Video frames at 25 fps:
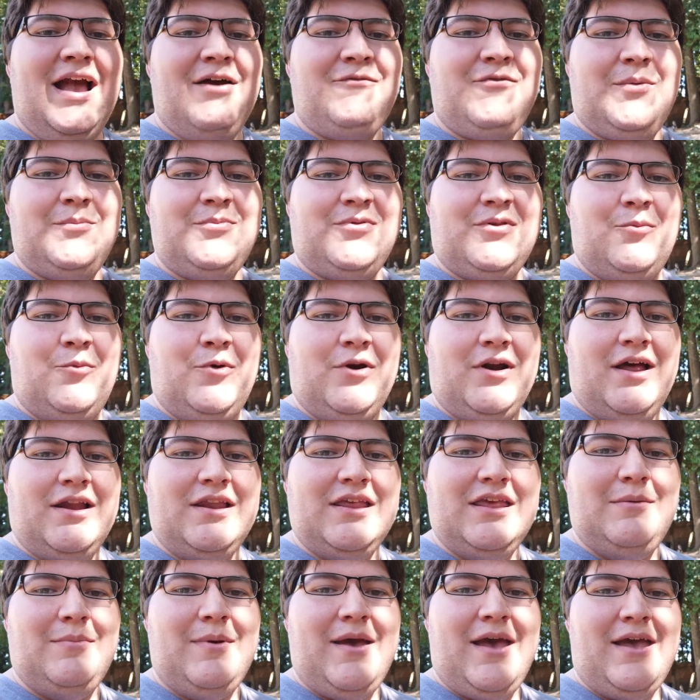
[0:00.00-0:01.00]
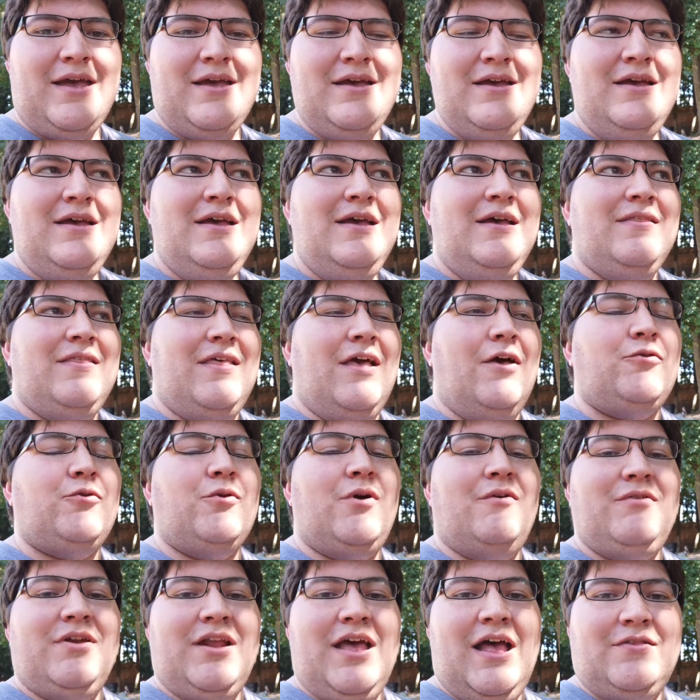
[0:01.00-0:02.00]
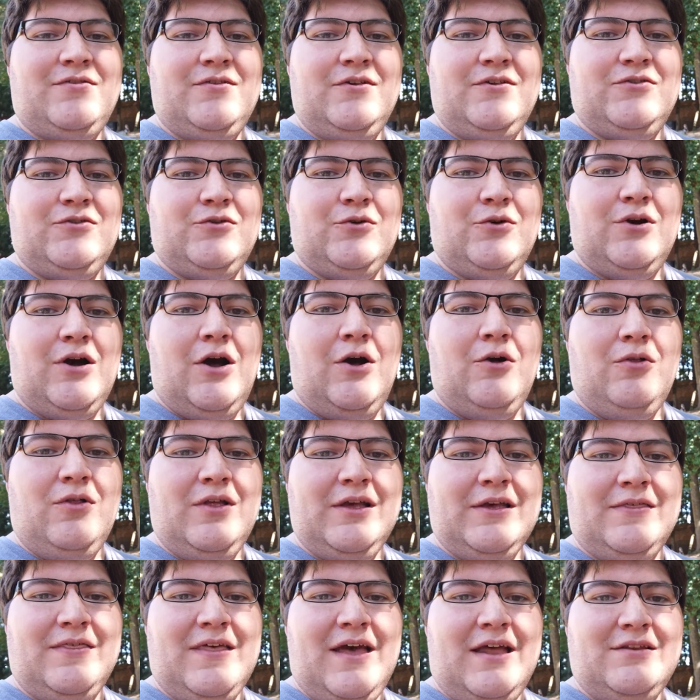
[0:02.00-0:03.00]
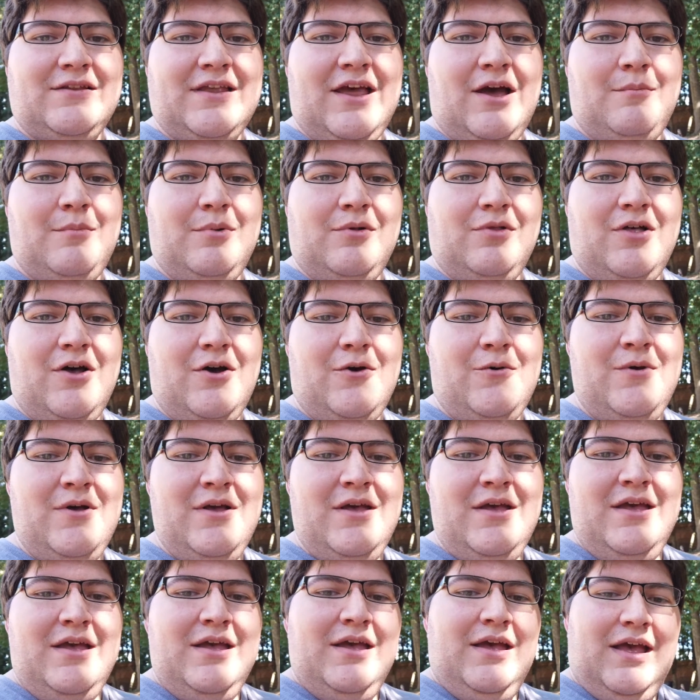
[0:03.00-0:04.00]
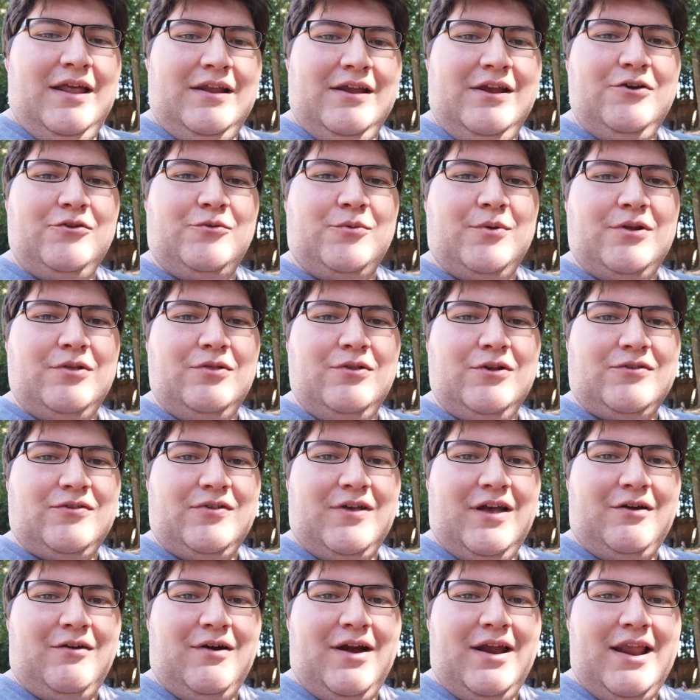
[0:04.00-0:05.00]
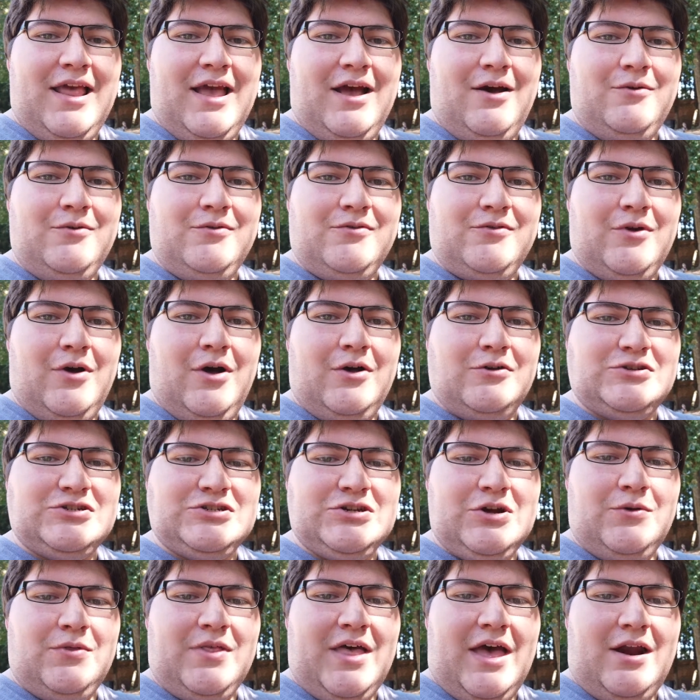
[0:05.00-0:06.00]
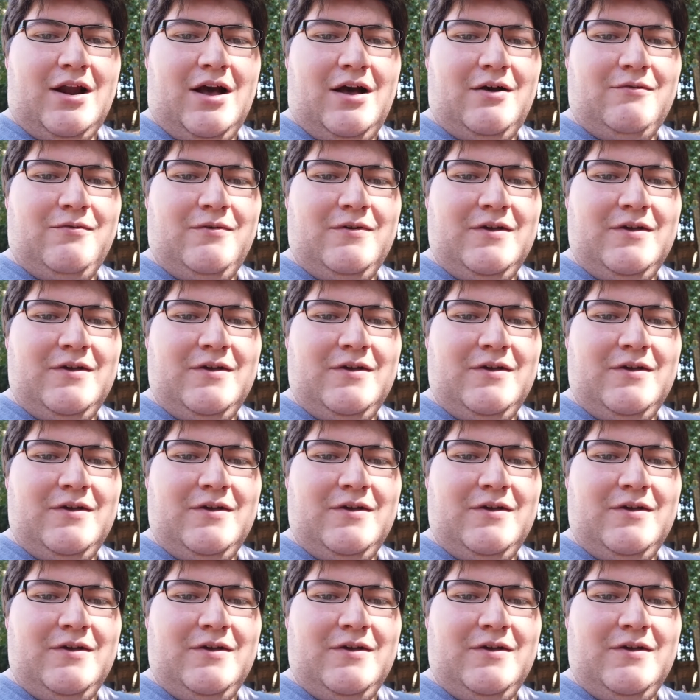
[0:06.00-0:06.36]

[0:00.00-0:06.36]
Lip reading: got from someone on eBay. They also have an Etsy store. I'll link that down below. And here's what it looks like right now. So I'll show that off.